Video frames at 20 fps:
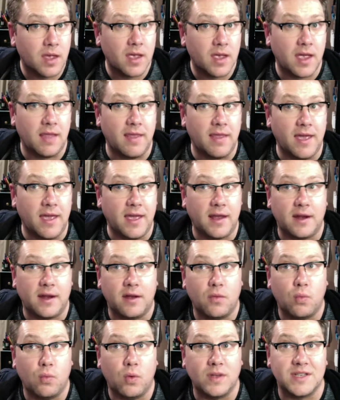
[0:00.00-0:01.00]
and then
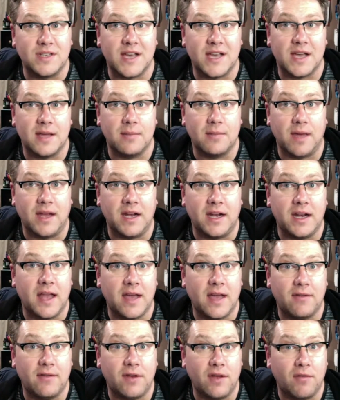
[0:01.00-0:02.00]
one time I didn't
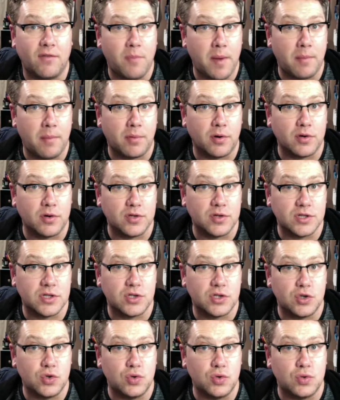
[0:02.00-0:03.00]
have enough peppers
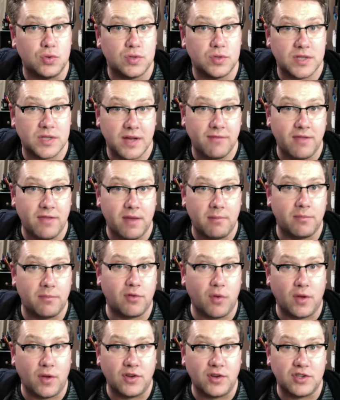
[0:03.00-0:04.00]
to stuff them,
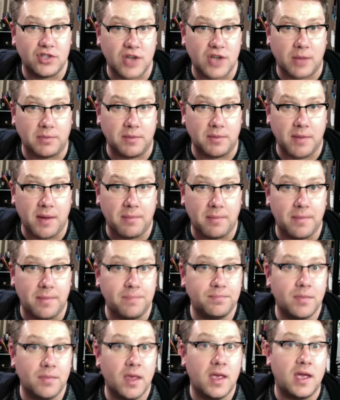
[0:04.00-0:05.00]
so I just chopped them up
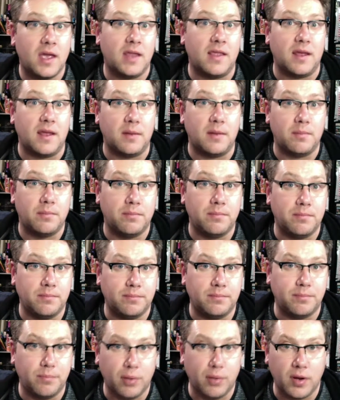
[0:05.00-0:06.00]
and then
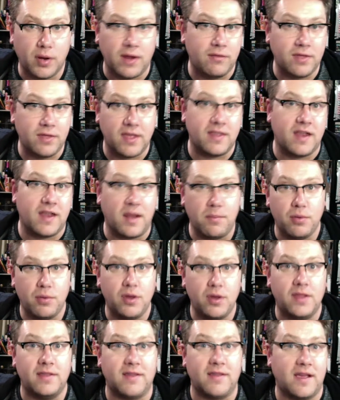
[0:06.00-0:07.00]
put everything that I put
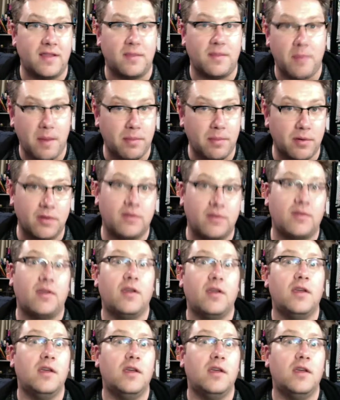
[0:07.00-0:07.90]
inside the peppers,